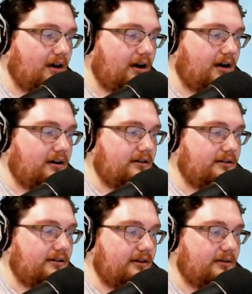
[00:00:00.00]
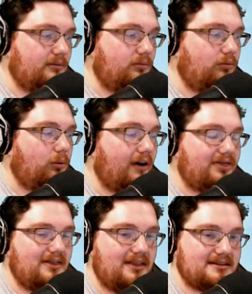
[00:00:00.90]
uh, you know,
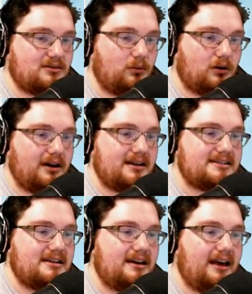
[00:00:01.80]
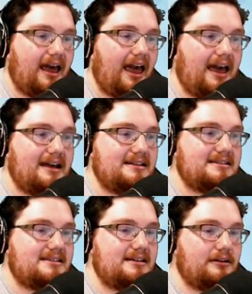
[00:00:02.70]
what this award is.
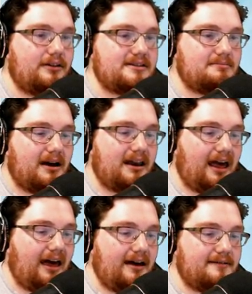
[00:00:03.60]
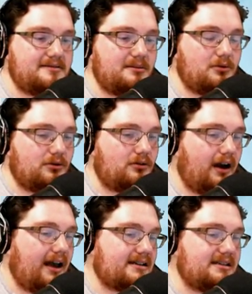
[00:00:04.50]
And, you know, this might have slipped through the
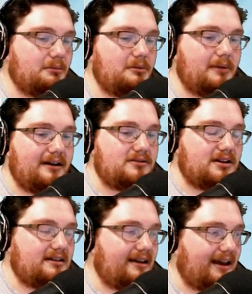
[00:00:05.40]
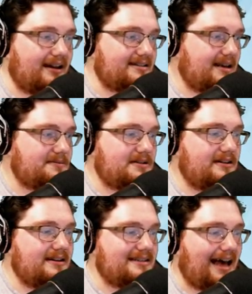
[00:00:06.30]
cracks. Someone might have t taken exception
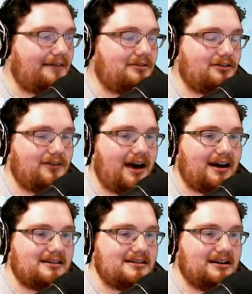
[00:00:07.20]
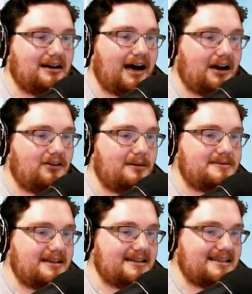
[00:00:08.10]
to this after the fact. Uh, higher
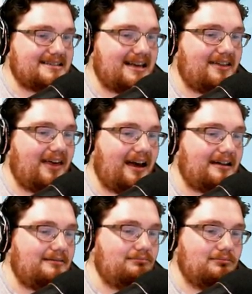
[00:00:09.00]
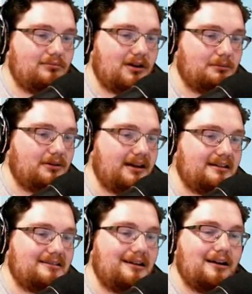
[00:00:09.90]
ups, as they said, they had
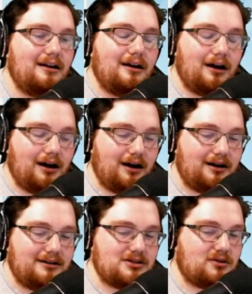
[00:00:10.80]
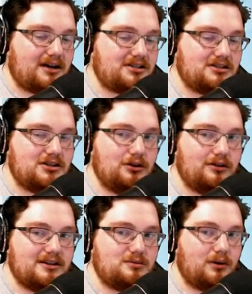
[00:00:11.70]
complete uh, discretion to do
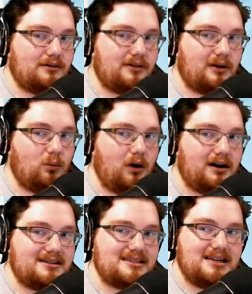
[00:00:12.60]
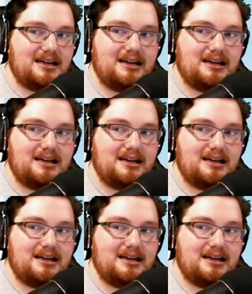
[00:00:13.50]
this whenever they want.